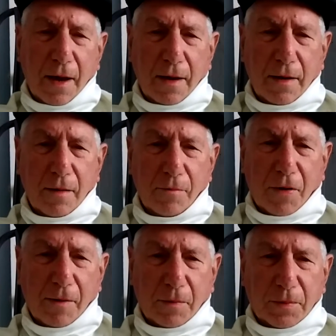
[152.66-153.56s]
And
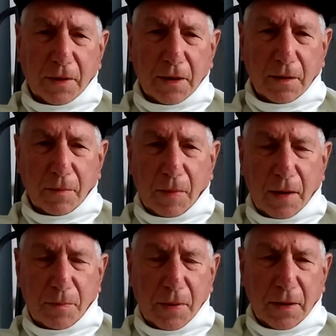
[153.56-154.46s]
probably
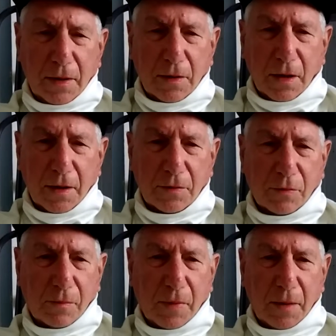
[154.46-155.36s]
the
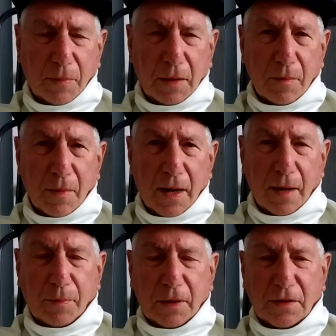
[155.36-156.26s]
last one might be
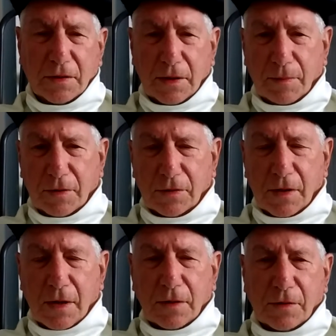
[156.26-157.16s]
Maya Placebus.
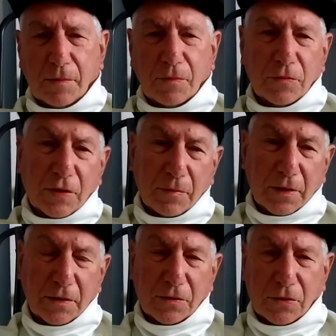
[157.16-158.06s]
Some
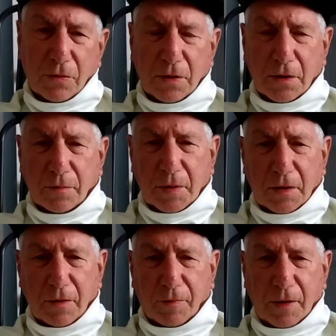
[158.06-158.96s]
lists are a little bit
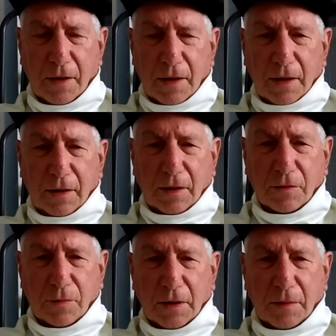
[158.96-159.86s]
different. It
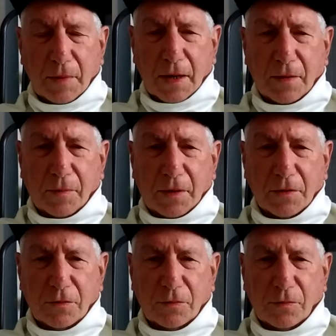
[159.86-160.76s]
doesn't really matter,
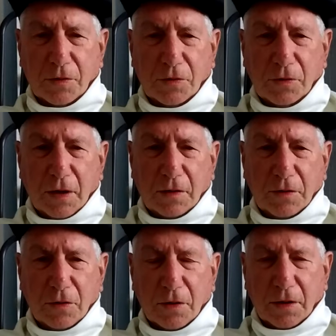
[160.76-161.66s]
because once you get
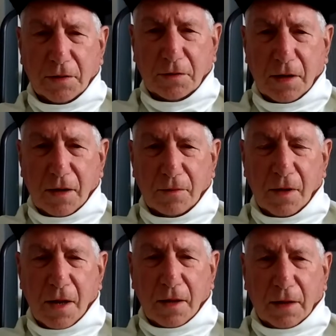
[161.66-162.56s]
your list down,
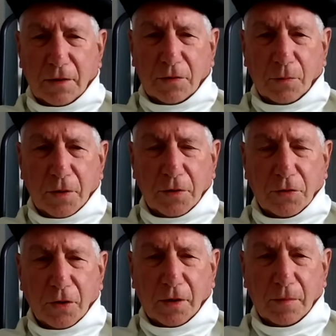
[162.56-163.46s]
that's the one
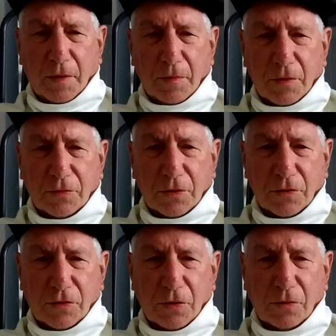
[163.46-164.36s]
that you're going to be most
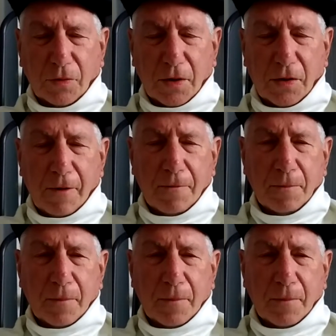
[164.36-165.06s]
concerned with.